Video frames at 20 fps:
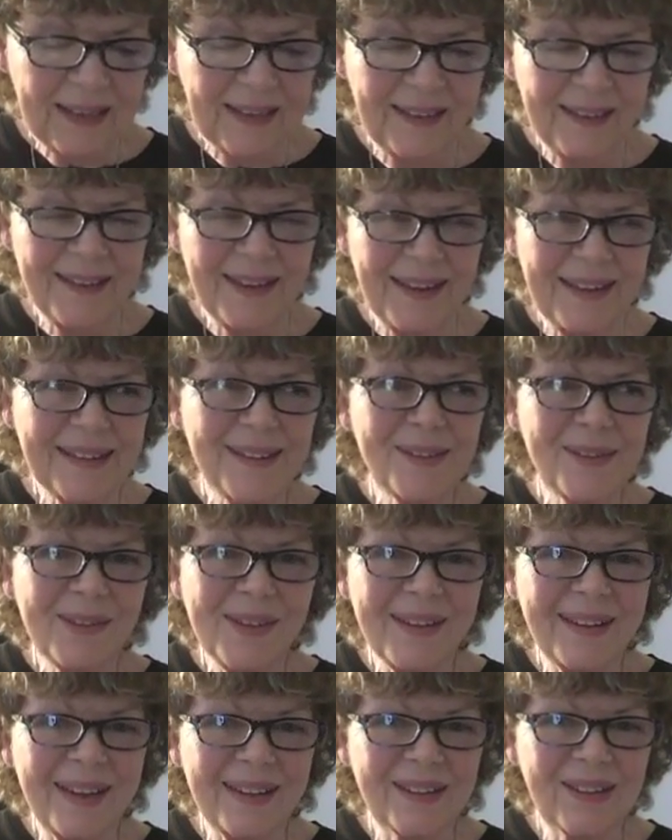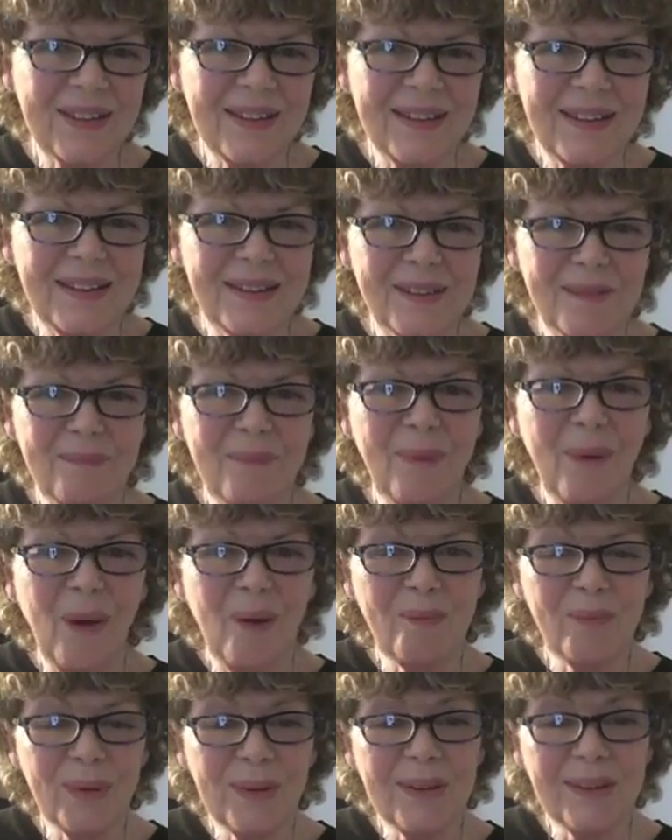in Israel, actually, there's a
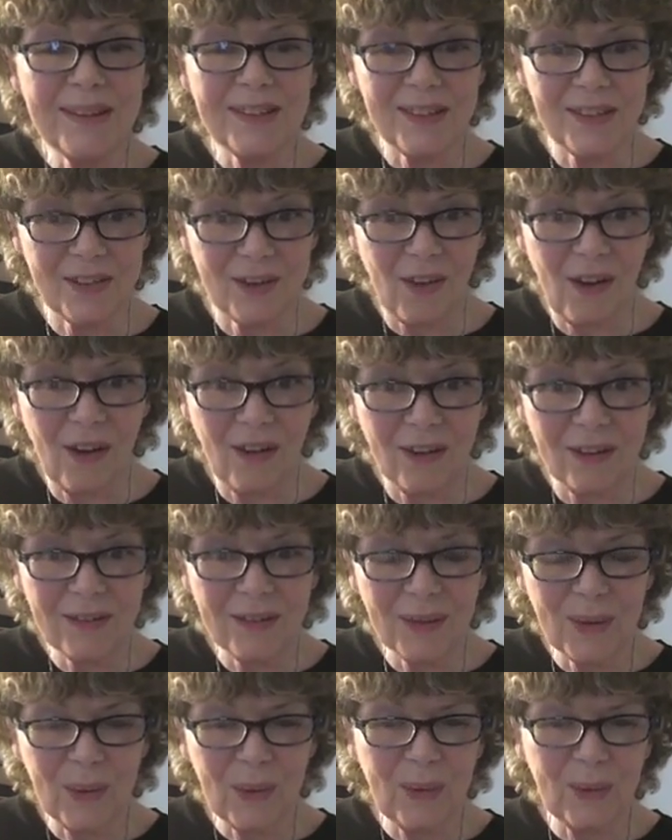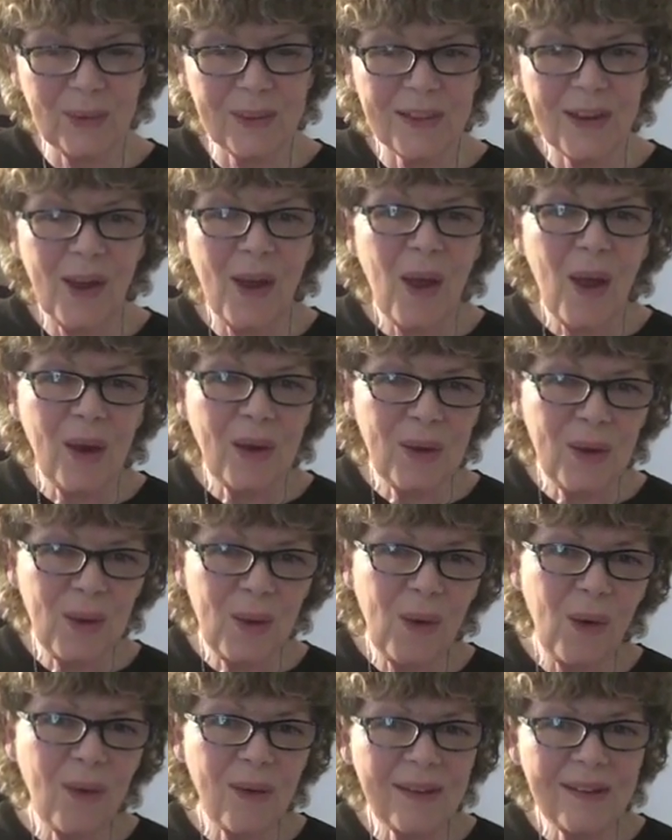popular song called
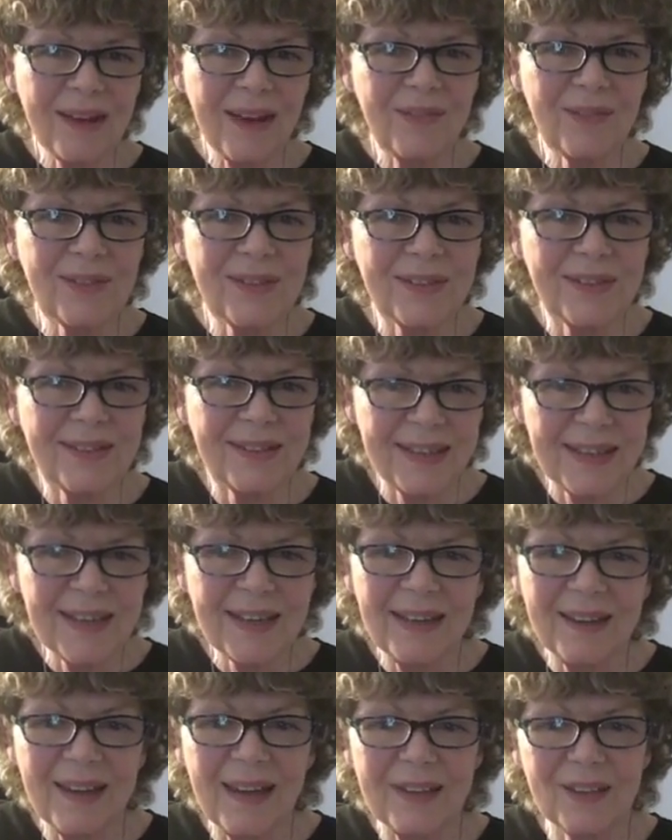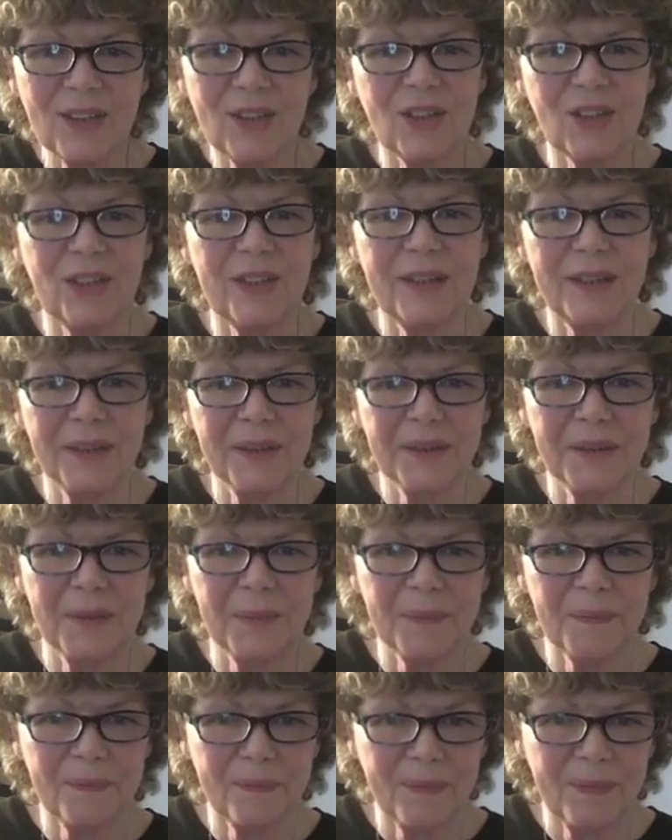Lo Nafsik Lashir.
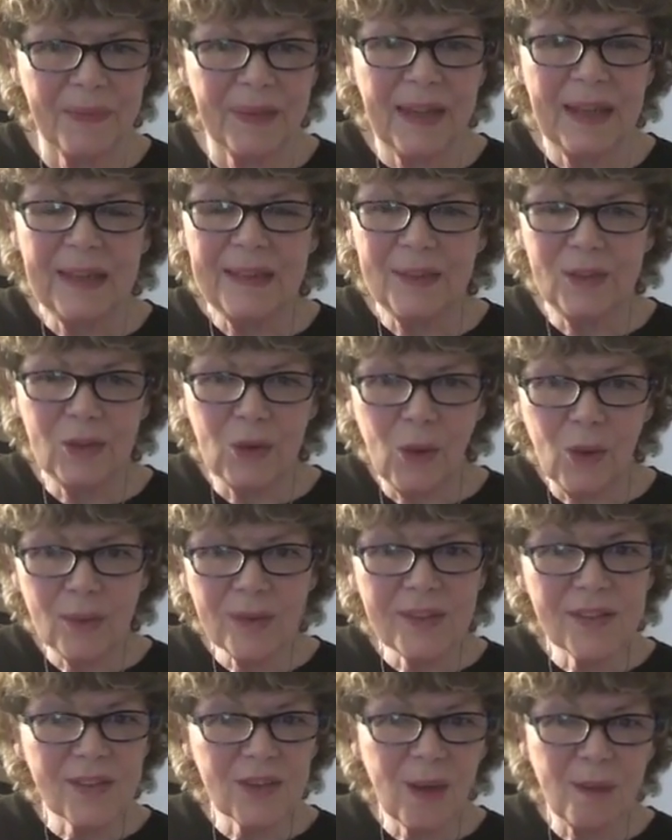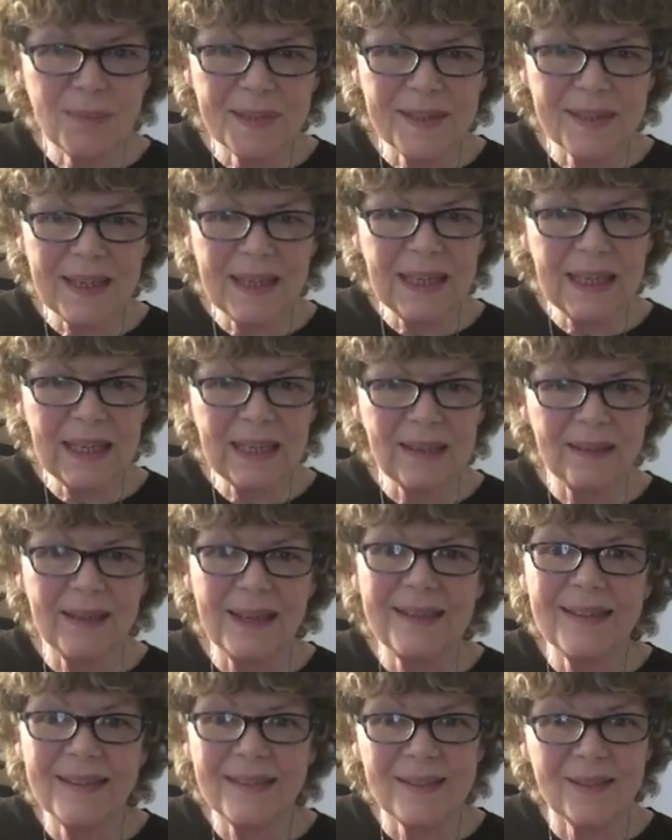Don't stop singing.
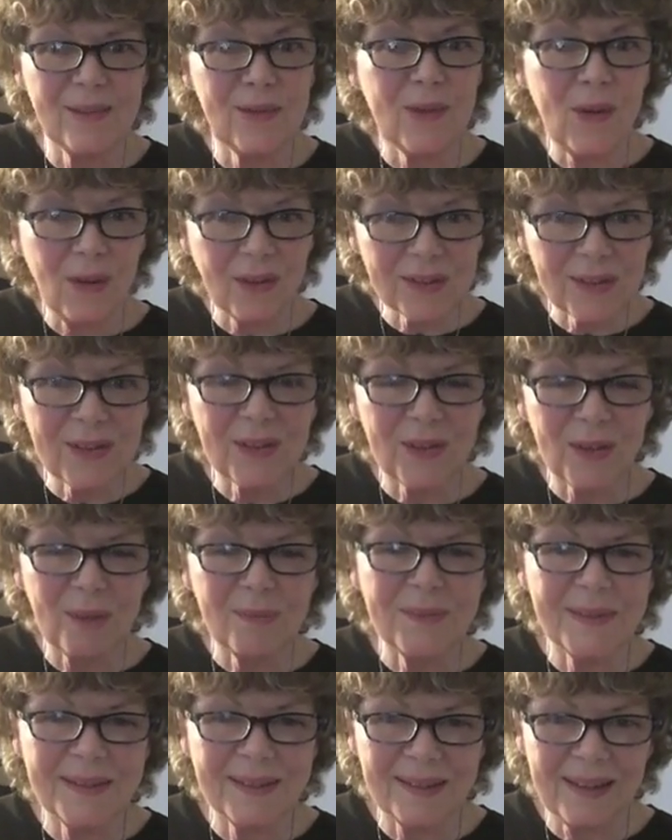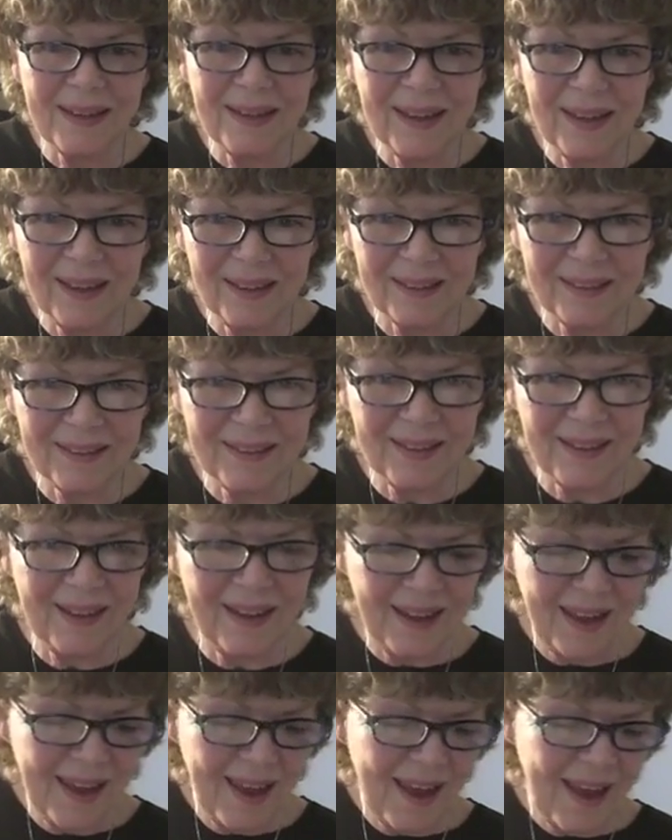Let us not stop singing.
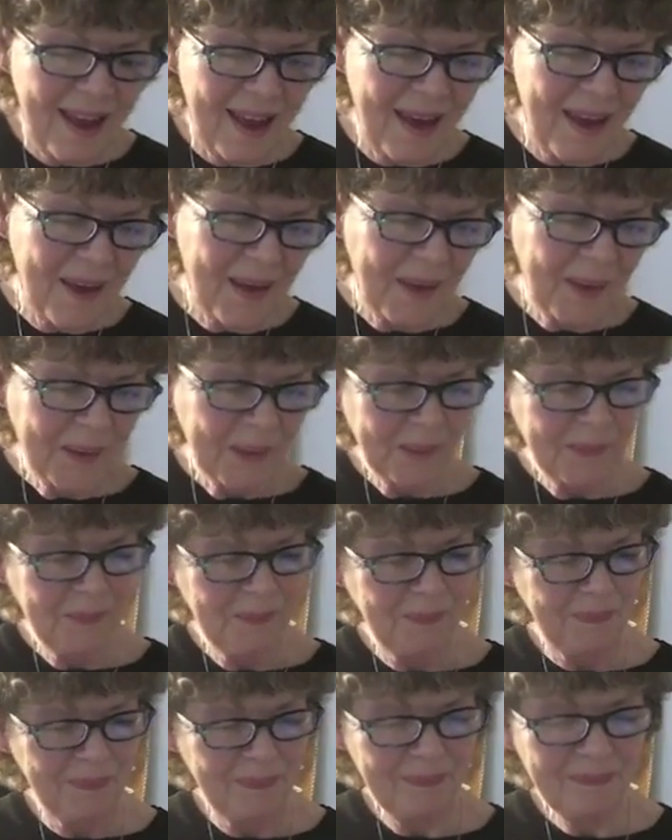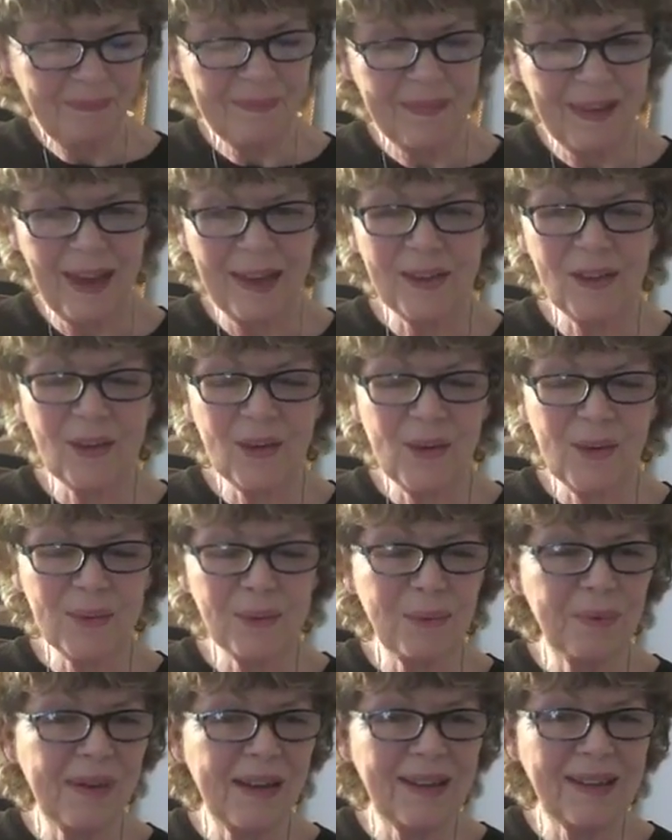And it
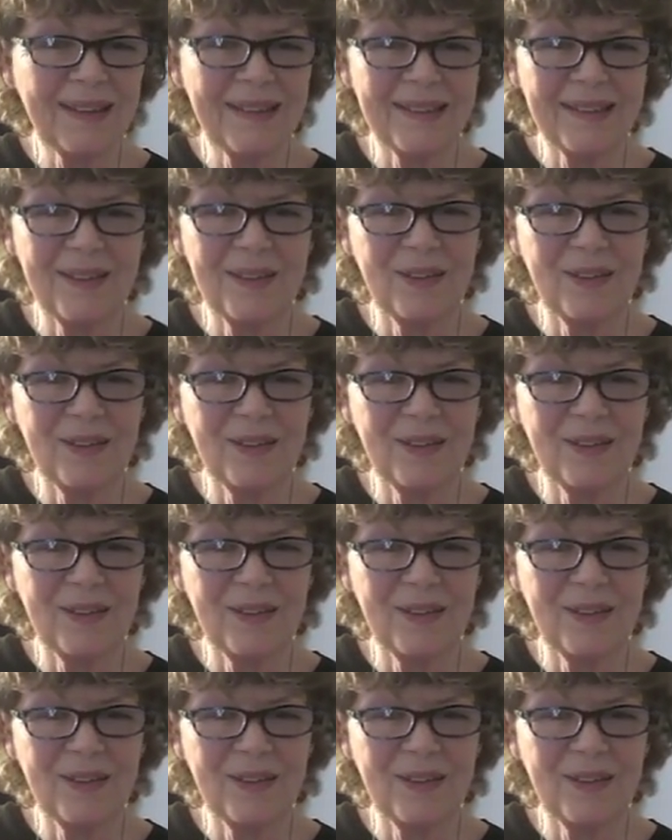really is a